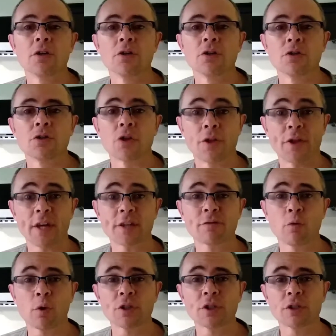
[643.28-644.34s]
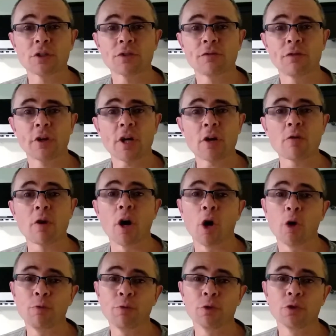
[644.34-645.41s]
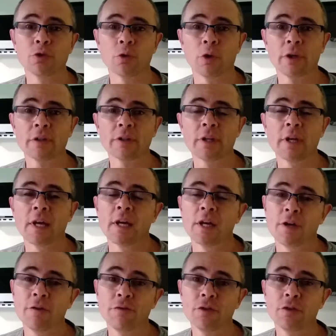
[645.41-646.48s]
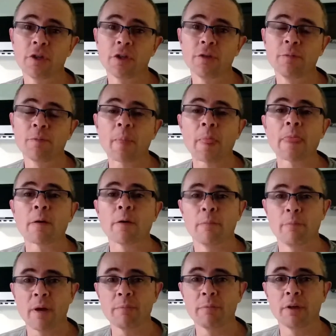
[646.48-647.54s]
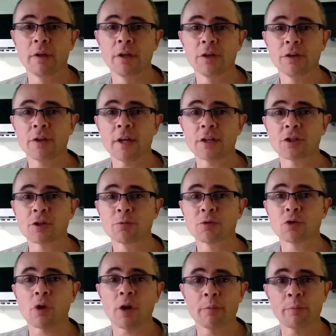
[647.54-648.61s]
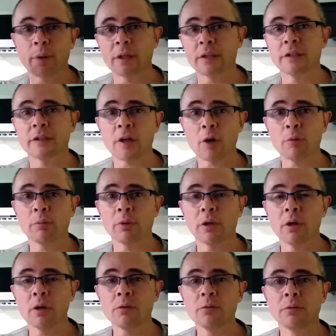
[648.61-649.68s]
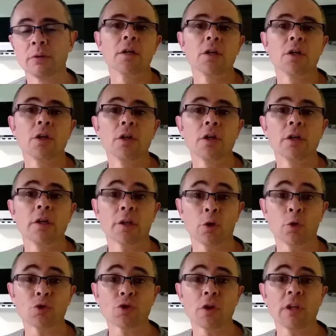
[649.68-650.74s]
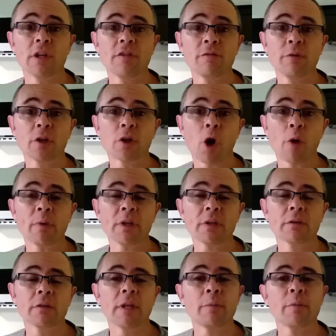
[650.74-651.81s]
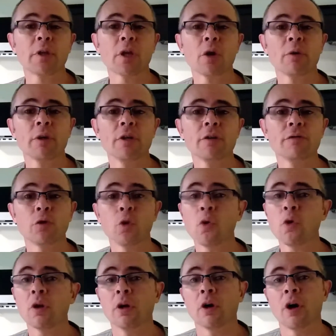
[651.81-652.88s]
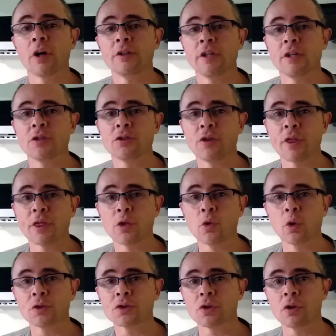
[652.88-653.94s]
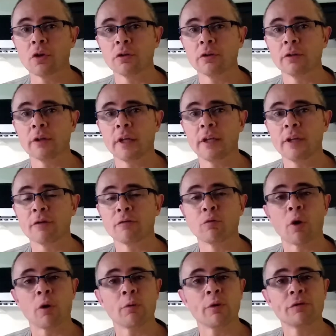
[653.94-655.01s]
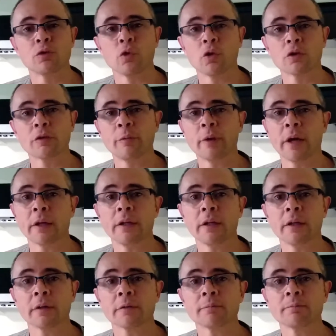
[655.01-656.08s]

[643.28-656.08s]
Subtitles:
So thanks for watching this video. I hope you enjoyed it. If you did, remember to hit that subscribe button down below. You can also leave me a comment. Let me know any of your ideas and thoughts on any of what we've talked about here.